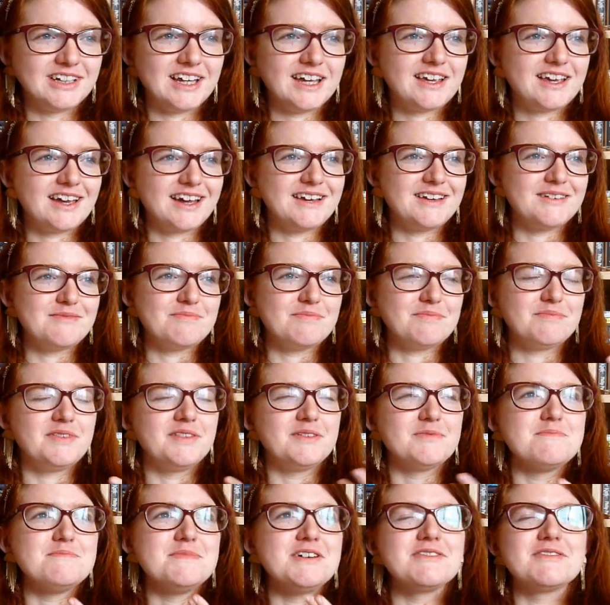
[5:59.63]
Like,
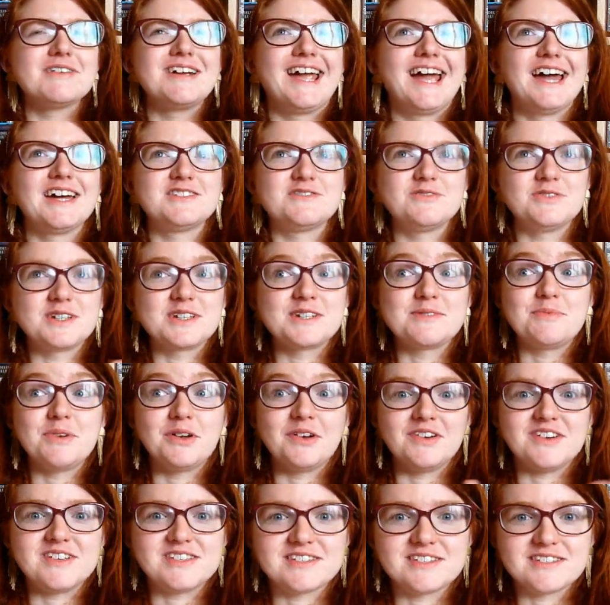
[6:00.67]
the myriad of
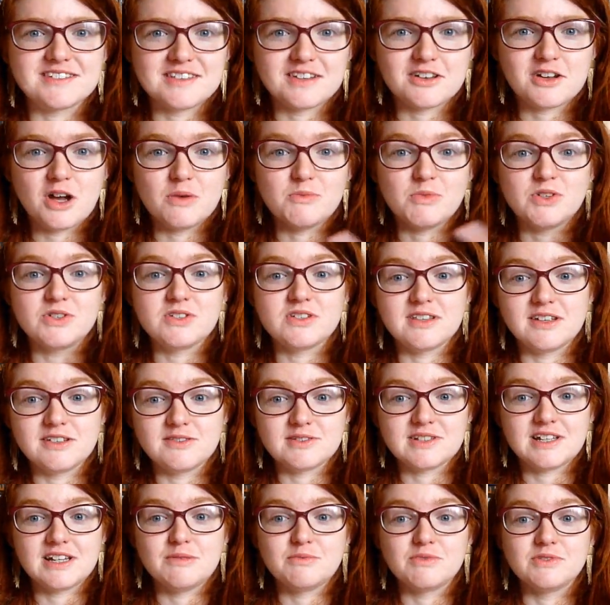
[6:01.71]
experiences that come under
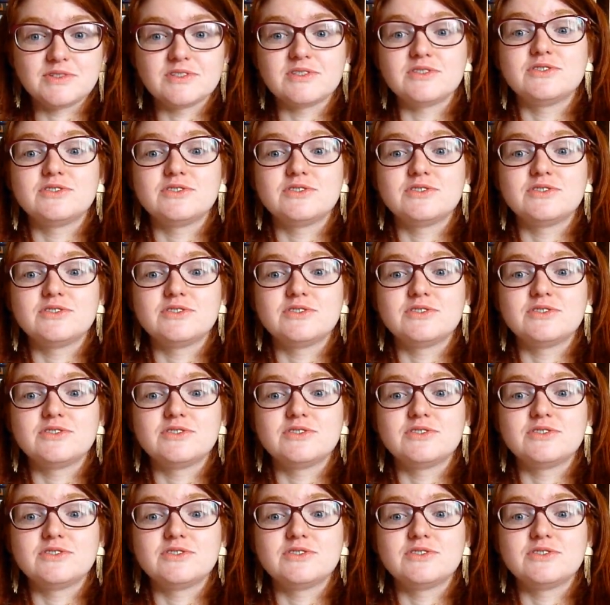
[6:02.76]
those labels